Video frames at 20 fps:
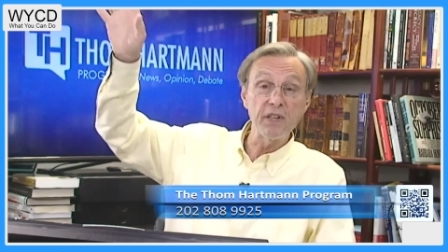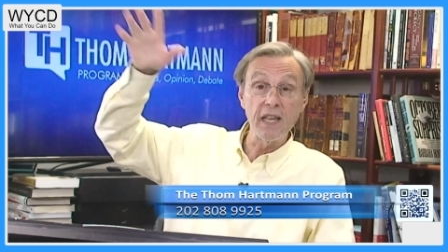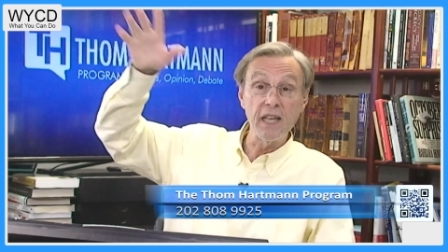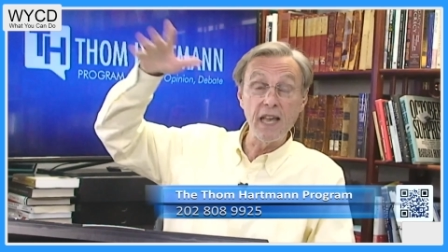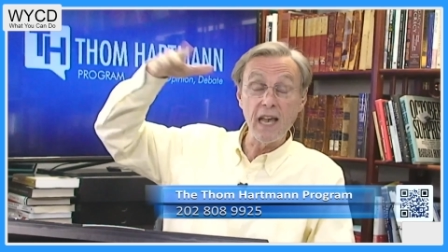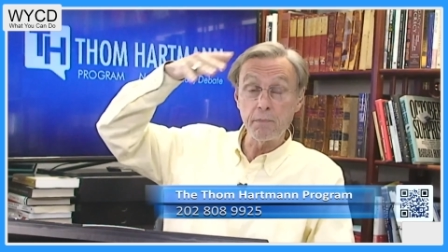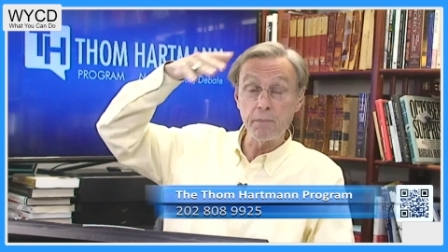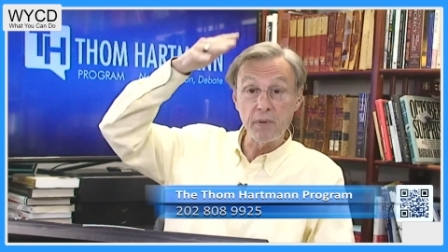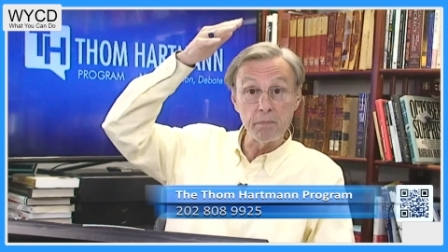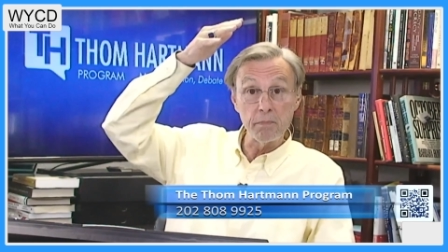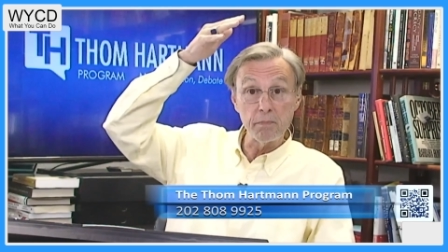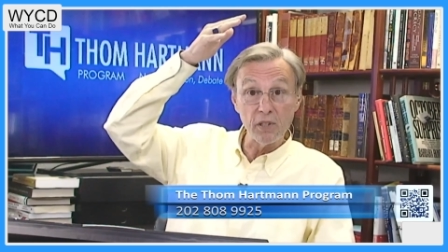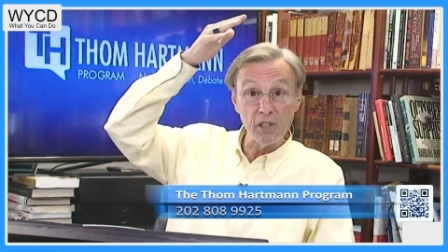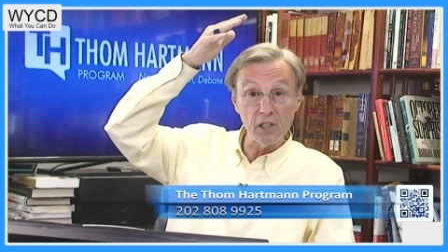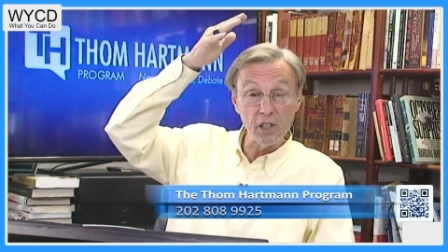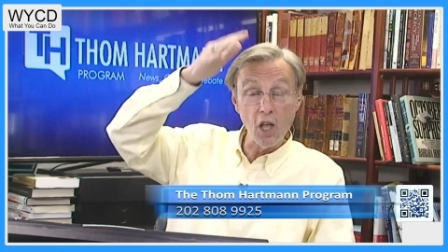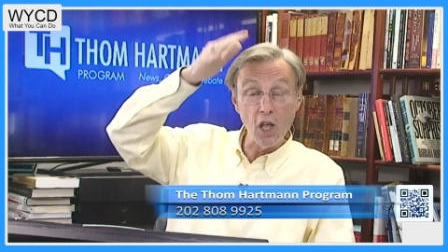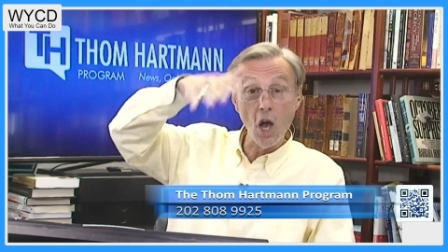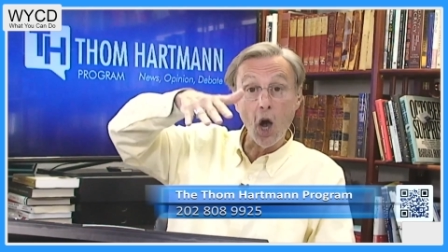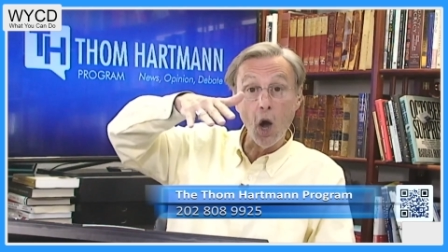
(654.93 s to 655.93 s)
He had been
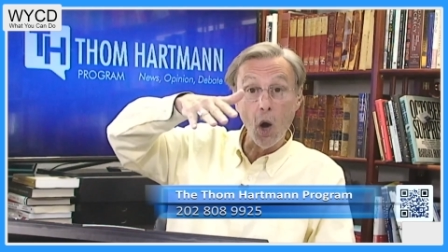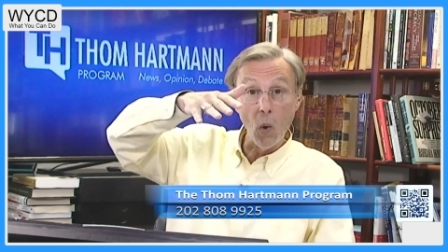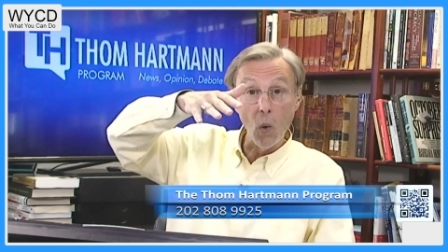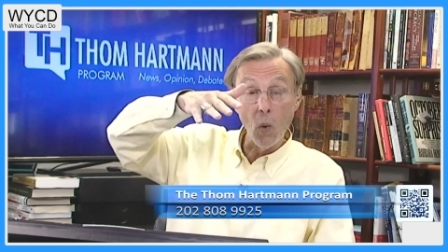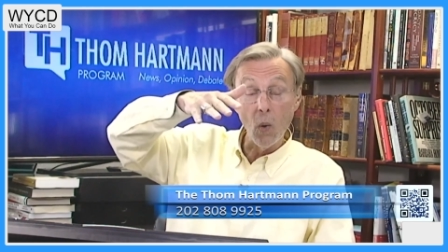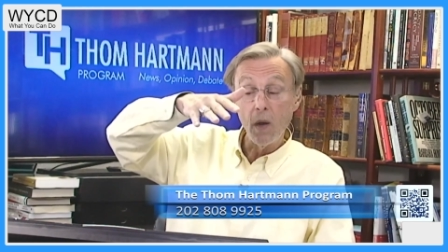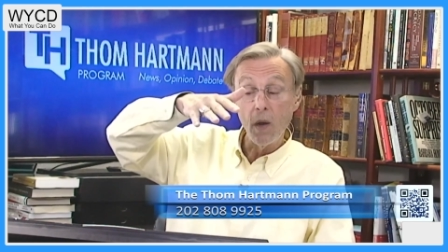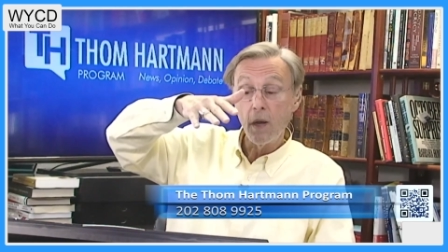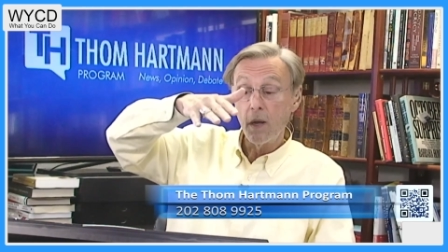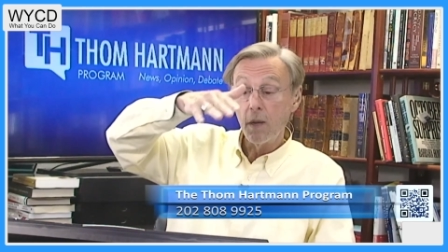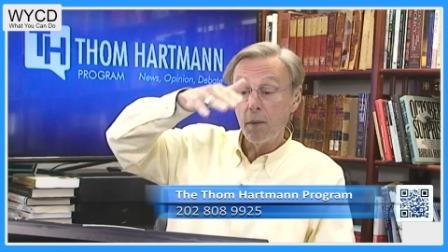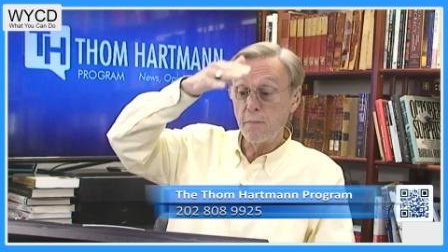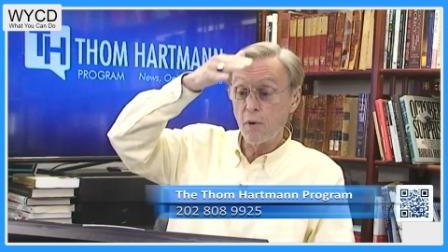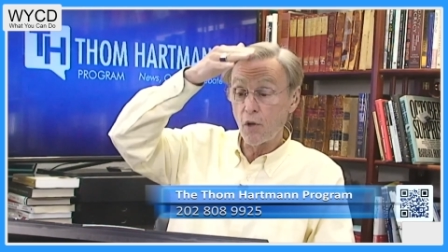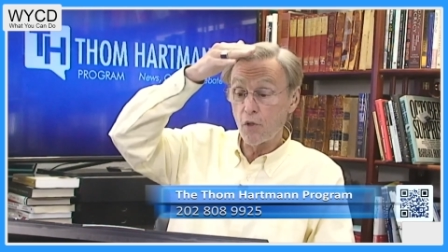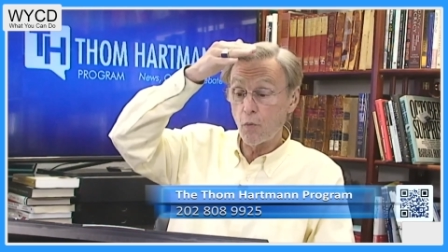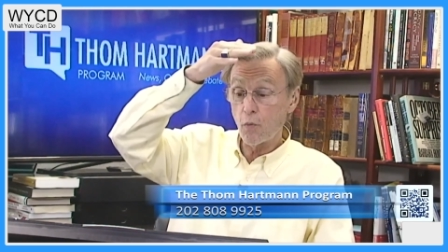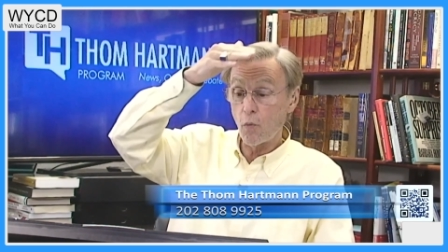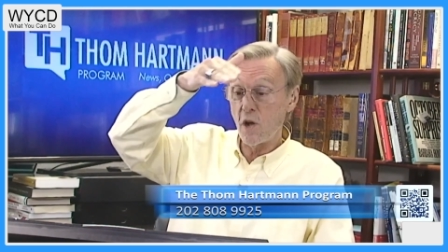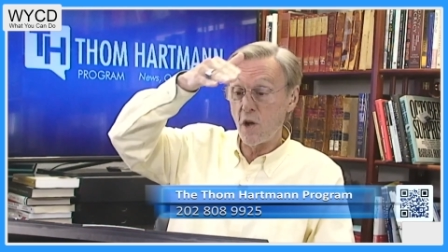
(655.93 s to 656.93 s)
below
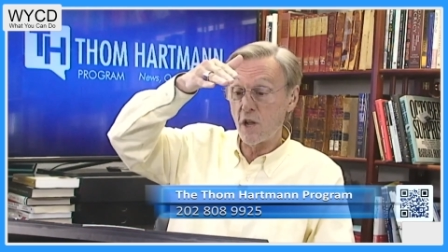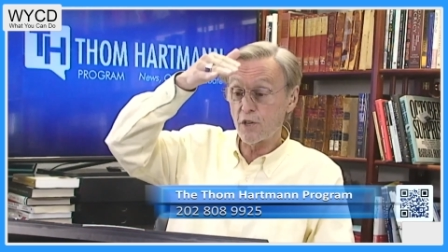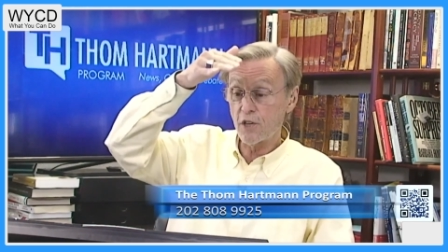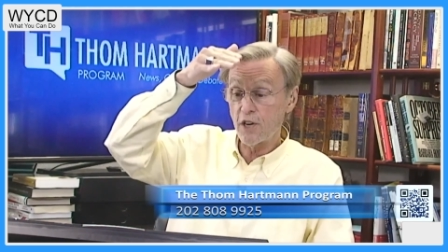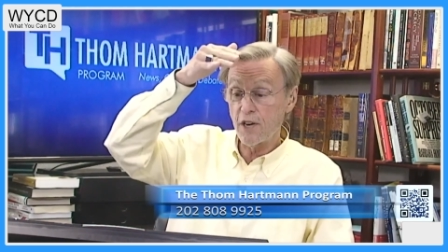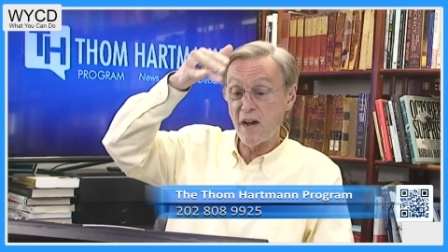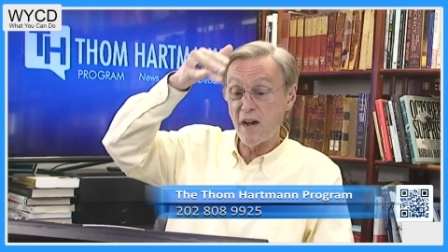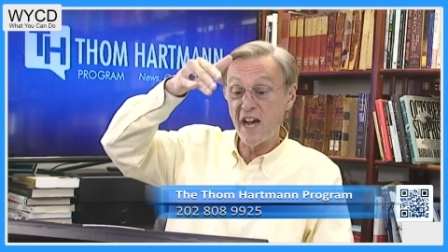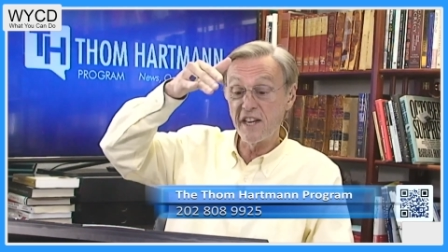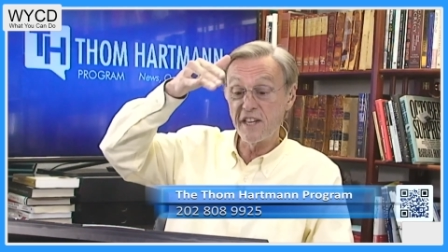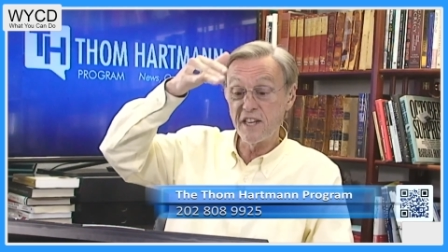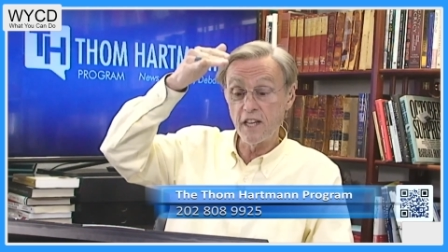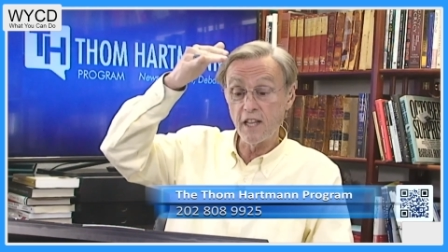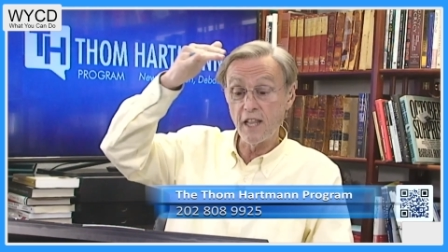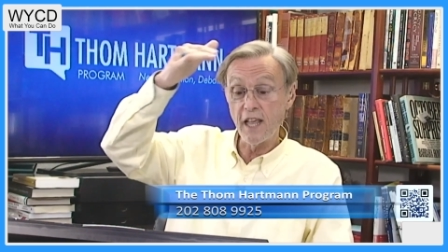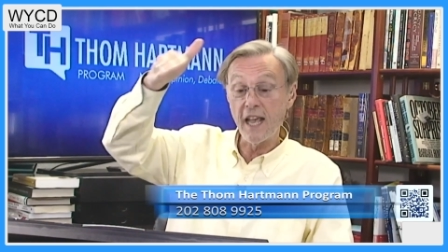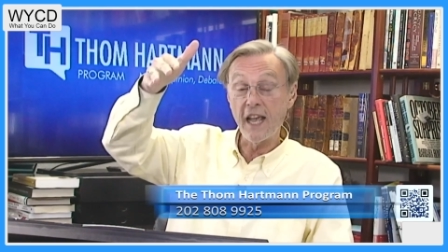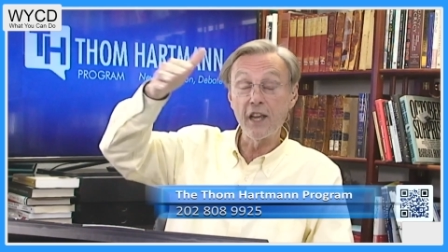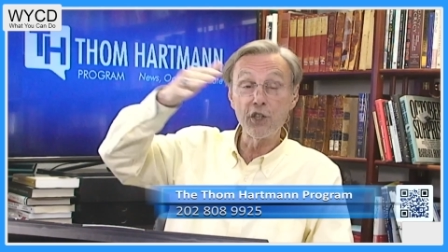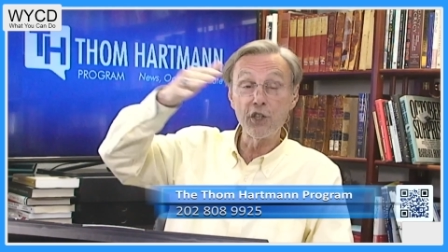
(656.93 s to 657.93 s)
both Walter
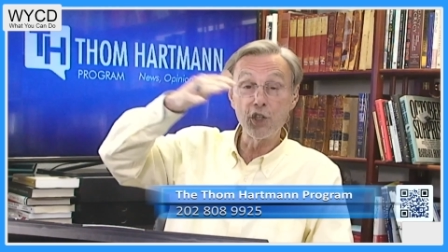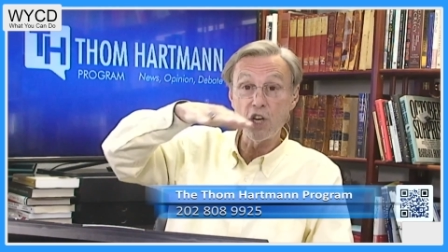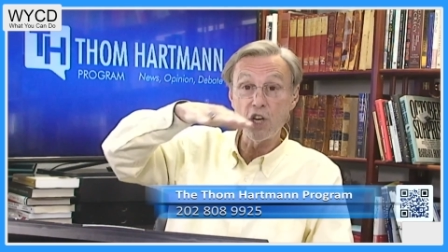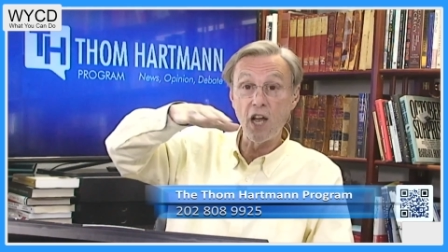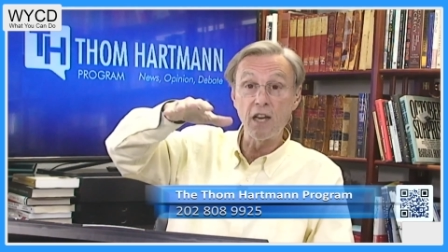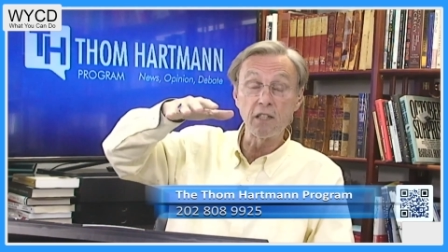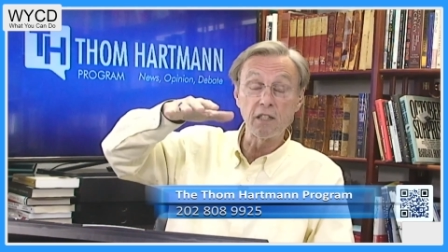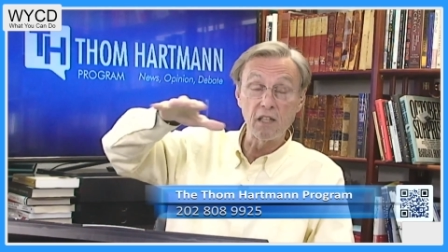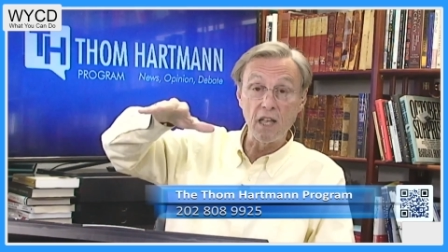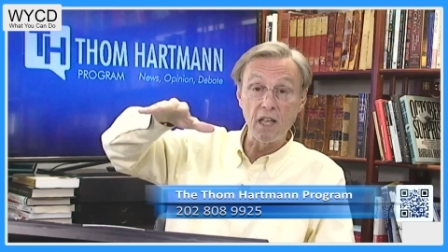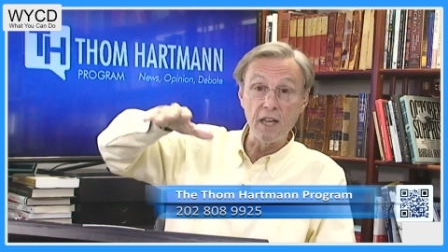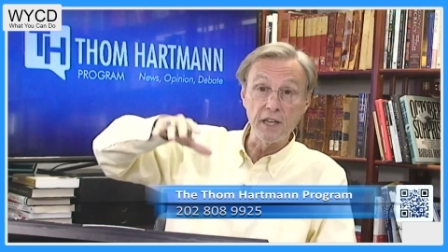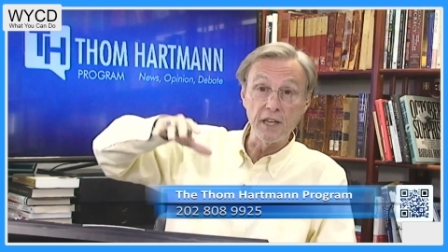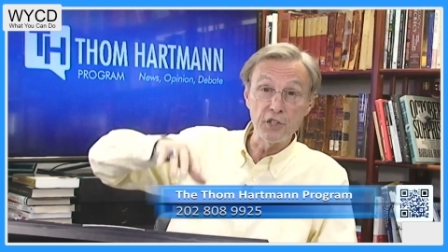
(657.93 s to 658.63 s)
Mondale and John Glenn,